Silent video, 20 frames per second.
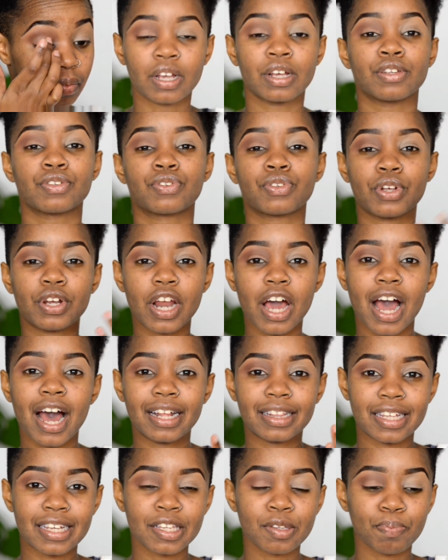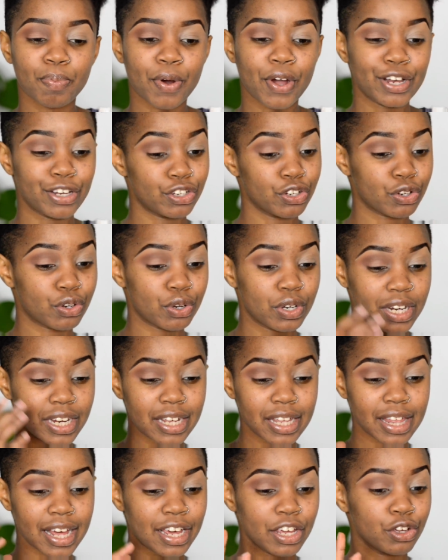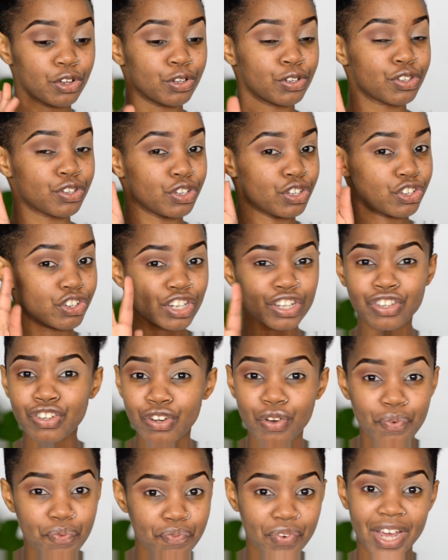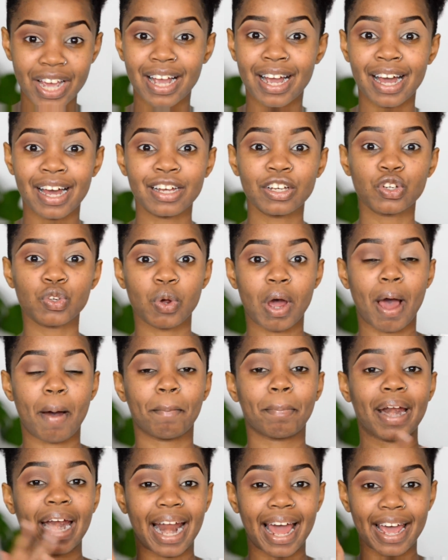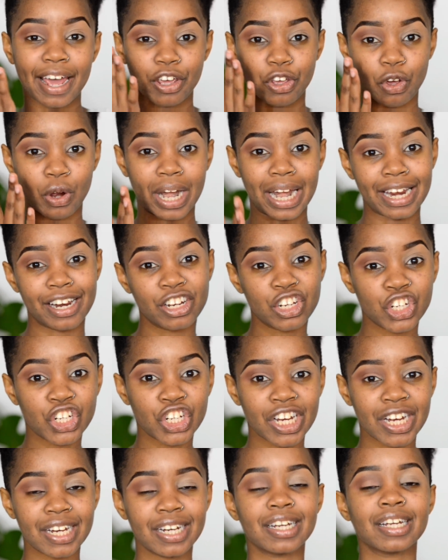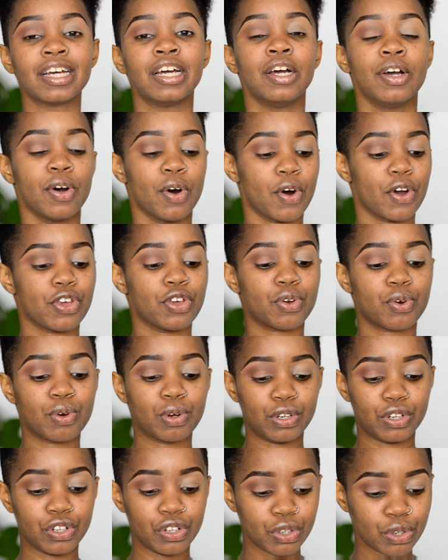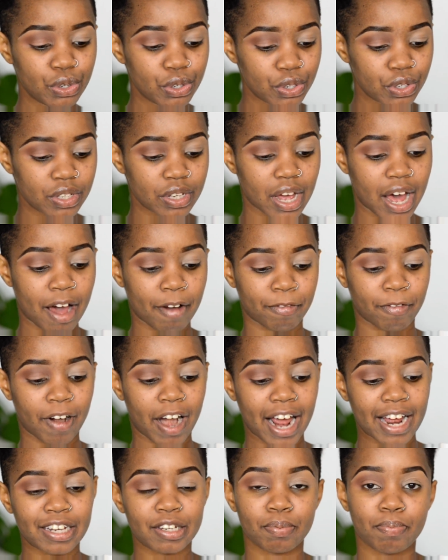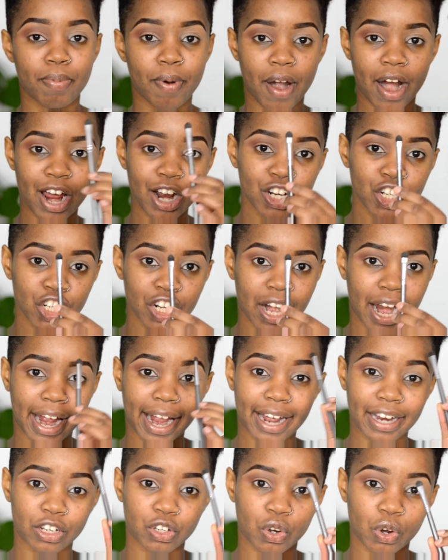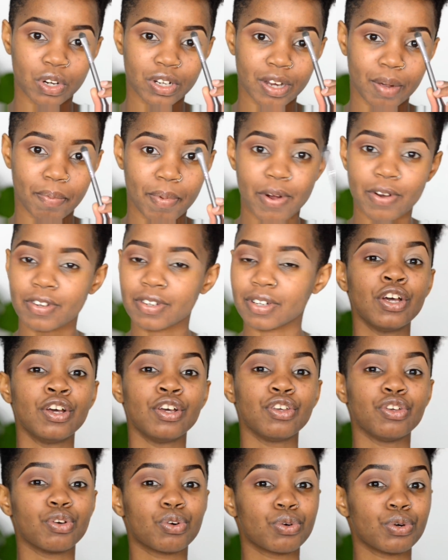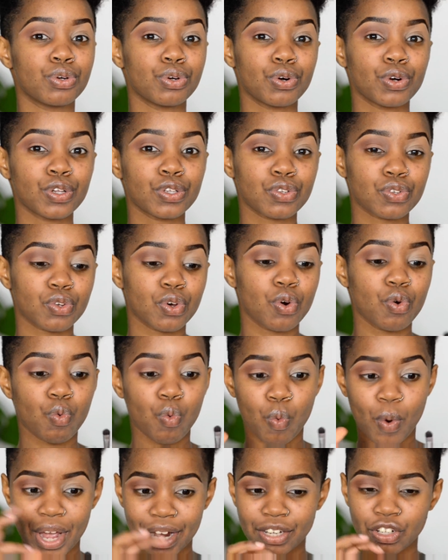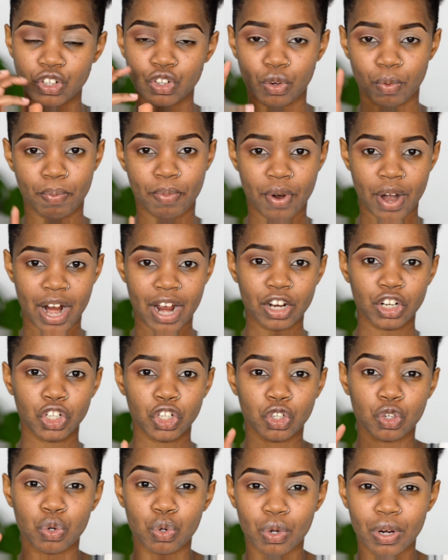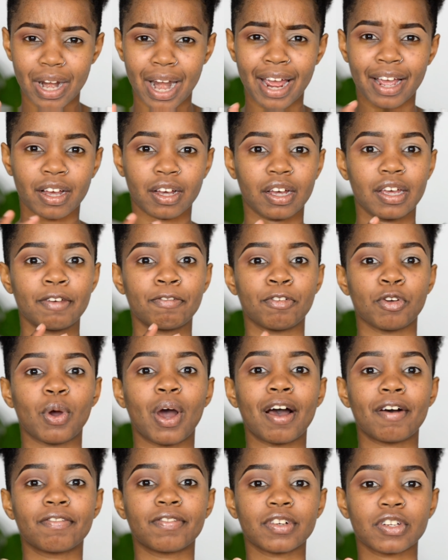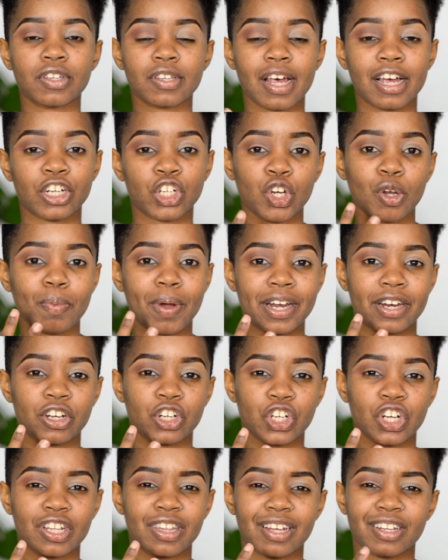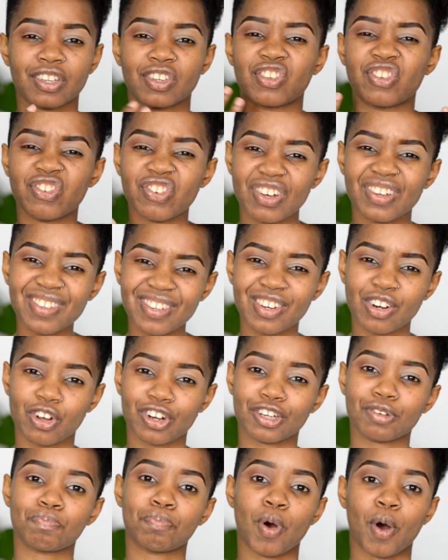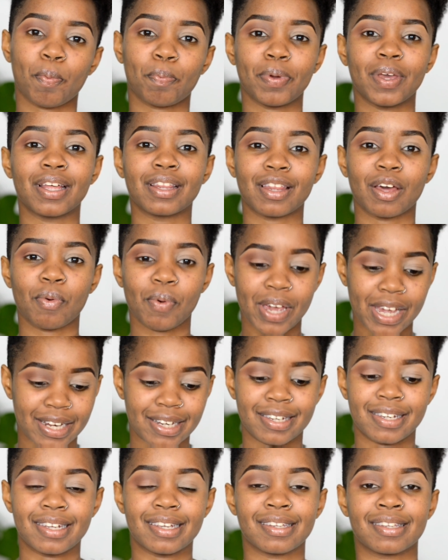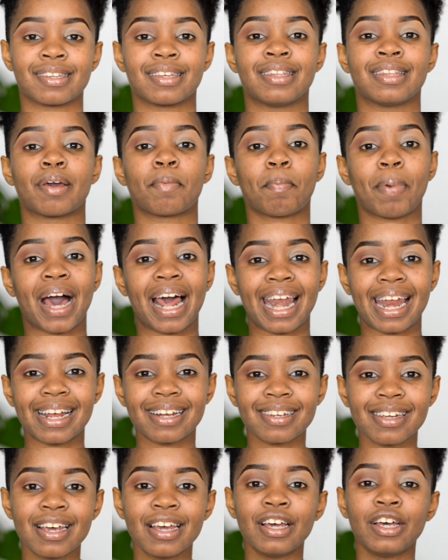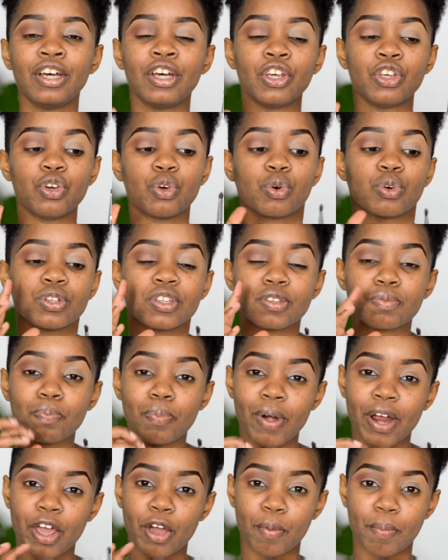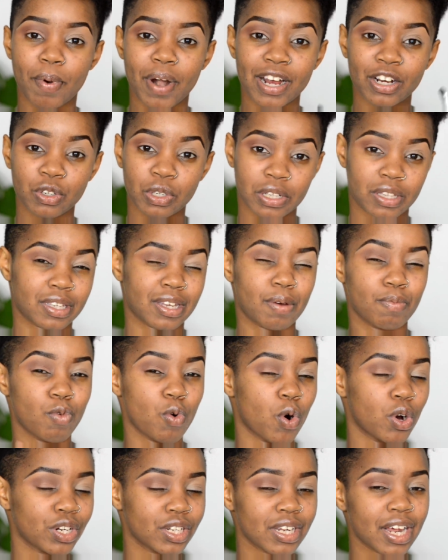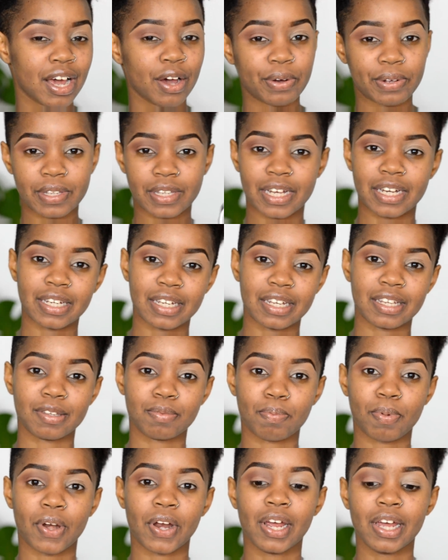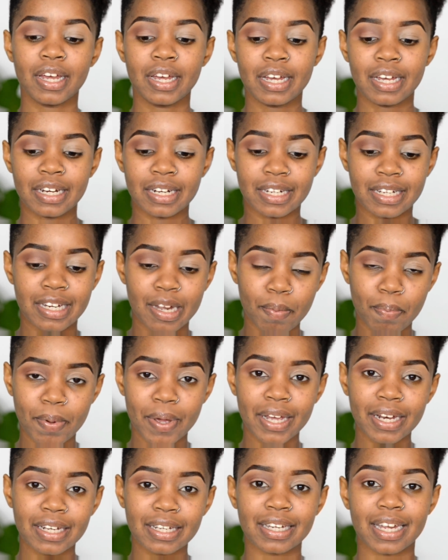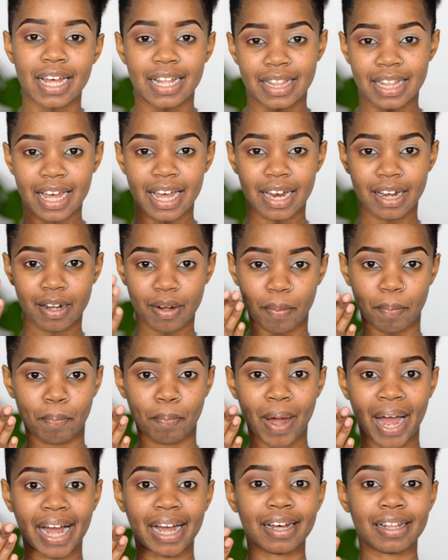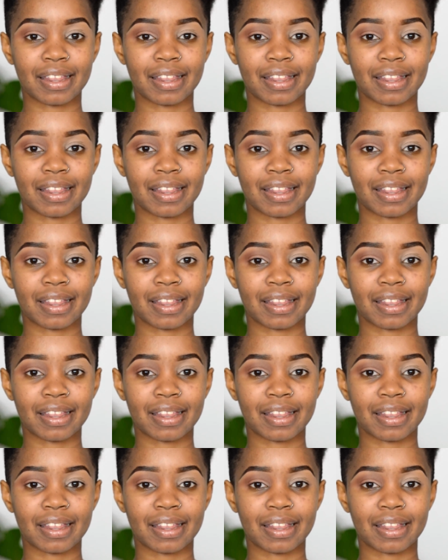So now at this point, you could either use just your finger to apply your lid shade, or you could use a flat brush like I talked about. You could also wet your brush to, like if you have a shimmery shade that's just not popping the way it is in the palette, you could spray your brush with some water or setting spray, dip it, and then pack